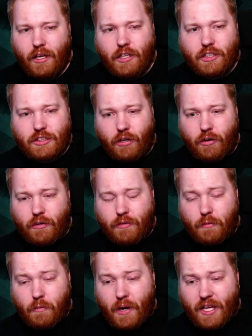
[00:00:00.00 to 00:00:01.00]
So
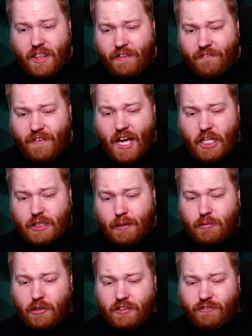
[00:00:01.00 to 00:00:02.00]
when the flash
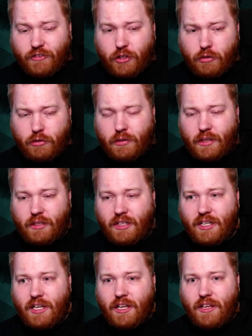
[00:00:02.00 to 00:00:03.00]
happened on the funeral,
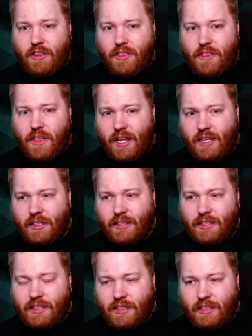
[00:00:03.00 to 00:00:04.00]
then
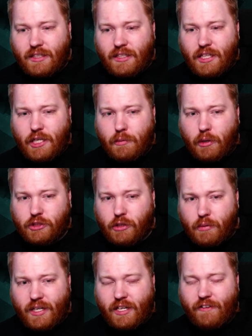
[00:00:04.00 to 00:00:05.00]
he was
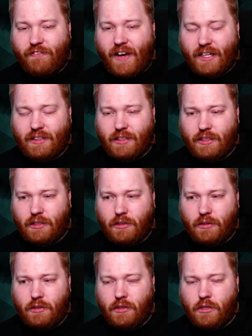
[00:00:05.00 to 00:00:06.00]
already affected.
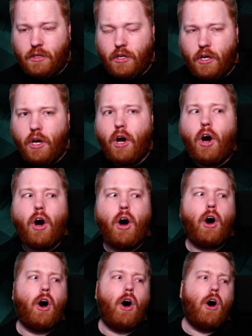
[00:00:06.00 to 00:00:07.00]

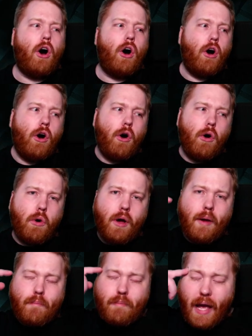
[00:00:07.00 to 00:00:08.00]
Oh,
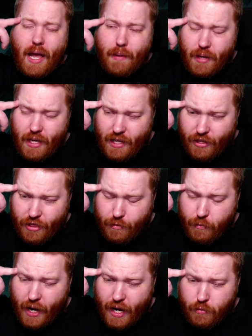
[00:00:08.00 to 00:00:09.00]
maybe the
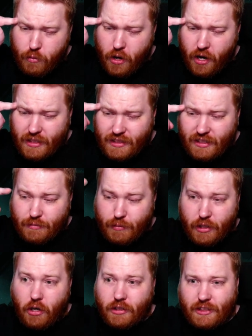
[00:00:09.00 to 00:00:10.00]
way it works is
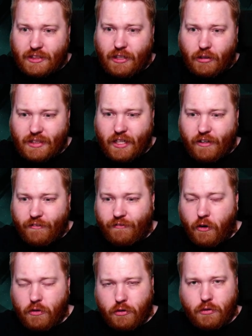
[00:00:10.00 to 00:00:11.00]
because it sounds like a
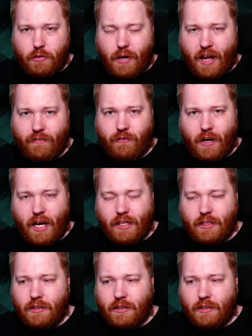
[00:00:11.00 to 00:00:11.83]
photograph, right?